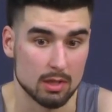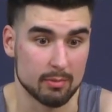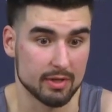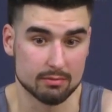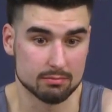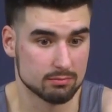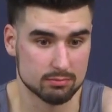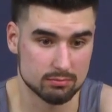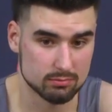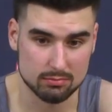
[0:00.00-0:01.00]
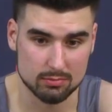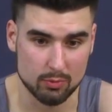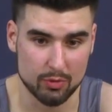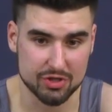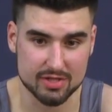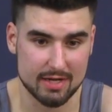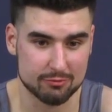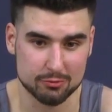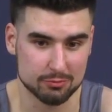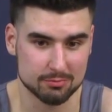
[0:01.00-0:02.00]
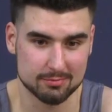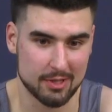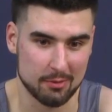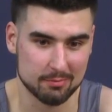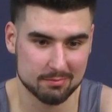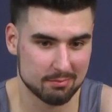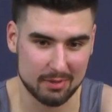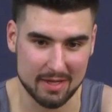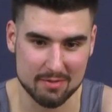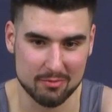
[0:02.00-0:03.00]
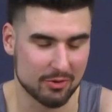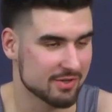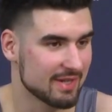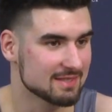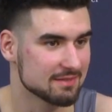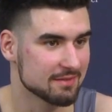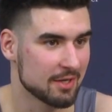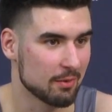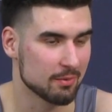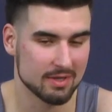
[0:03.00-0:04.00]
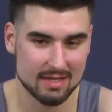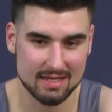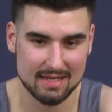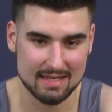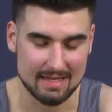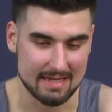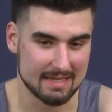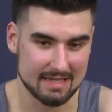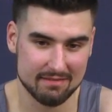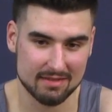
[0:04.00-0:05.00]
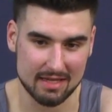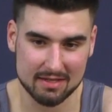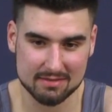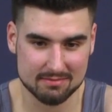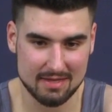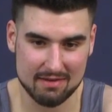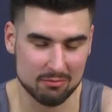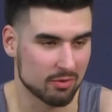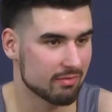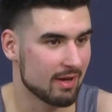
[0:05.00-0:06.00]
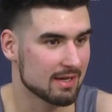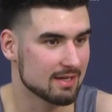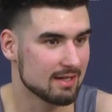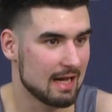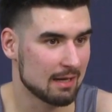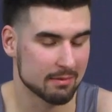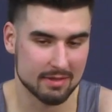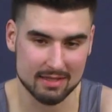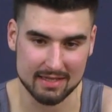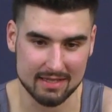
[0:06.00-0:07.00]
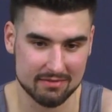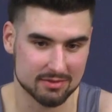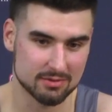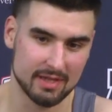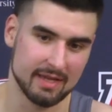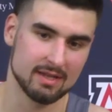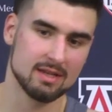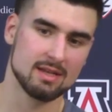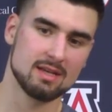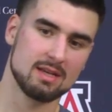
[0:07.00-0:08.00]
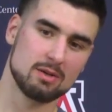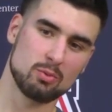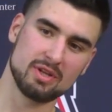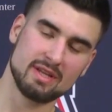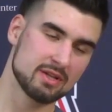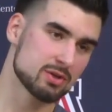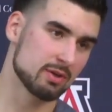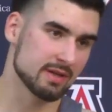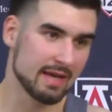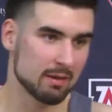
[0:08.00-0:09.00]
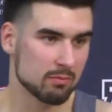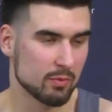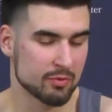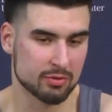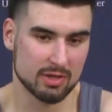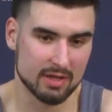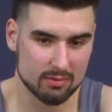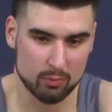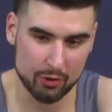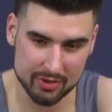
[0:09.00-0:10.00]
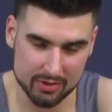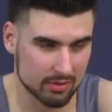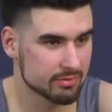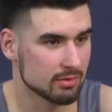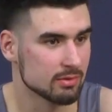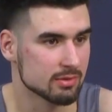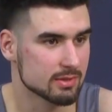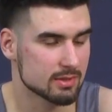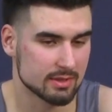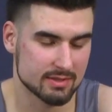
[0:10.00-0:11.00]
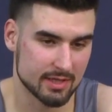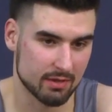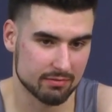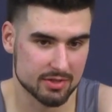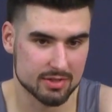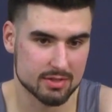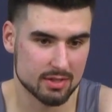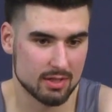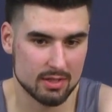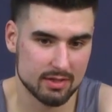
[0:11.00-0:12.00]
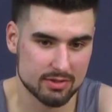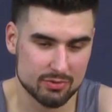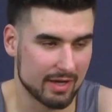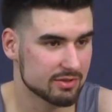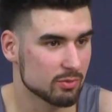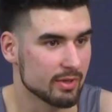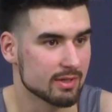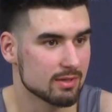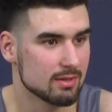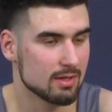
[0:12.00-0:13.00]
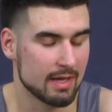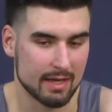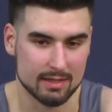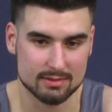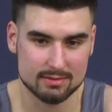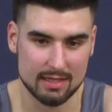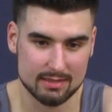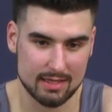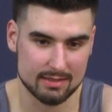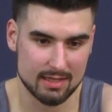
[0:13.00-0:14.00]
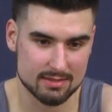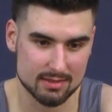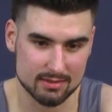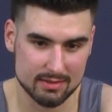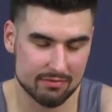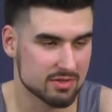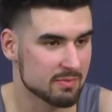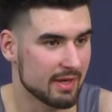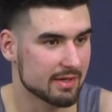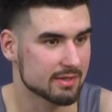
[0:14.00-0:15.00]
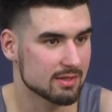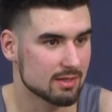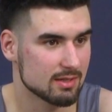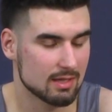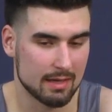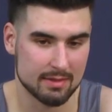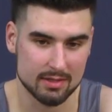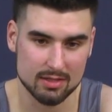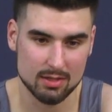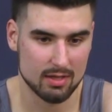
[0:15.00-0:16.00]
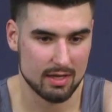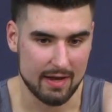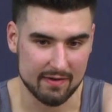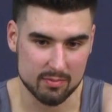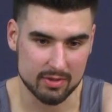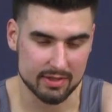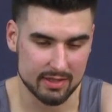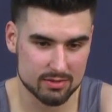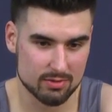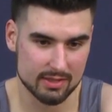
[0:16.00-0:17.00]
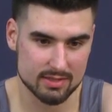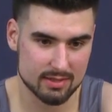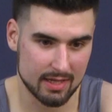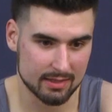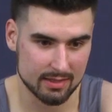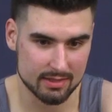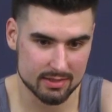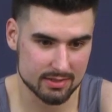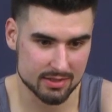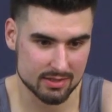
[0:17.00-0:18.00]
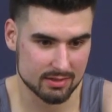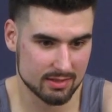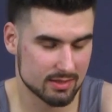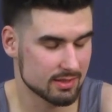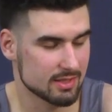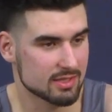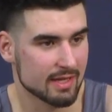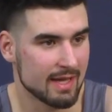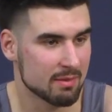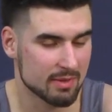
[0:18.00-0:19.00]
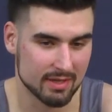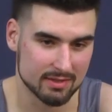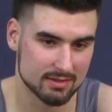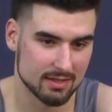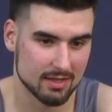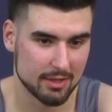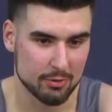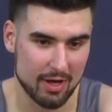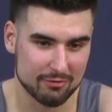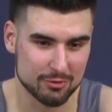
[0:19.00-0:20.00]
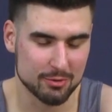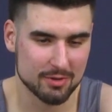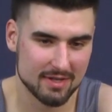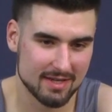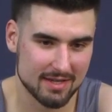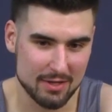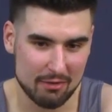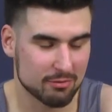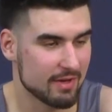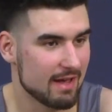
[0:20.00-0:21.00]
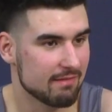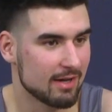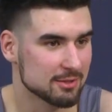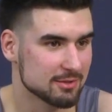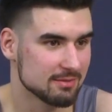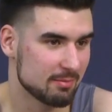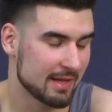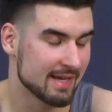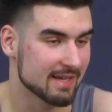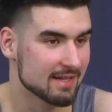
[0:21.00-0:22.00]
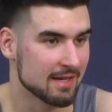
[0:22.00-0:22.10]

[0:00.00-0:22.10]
I mean, we just have to, you know, play more aggressive. You know. And even like have more fun. I don't think like even today we didn't enjoy the game. We were like worried not to lose instead of just trying to win. And that's the difference maker. I think everybody needs to understand that this is just the game, and you have to have fun playing it.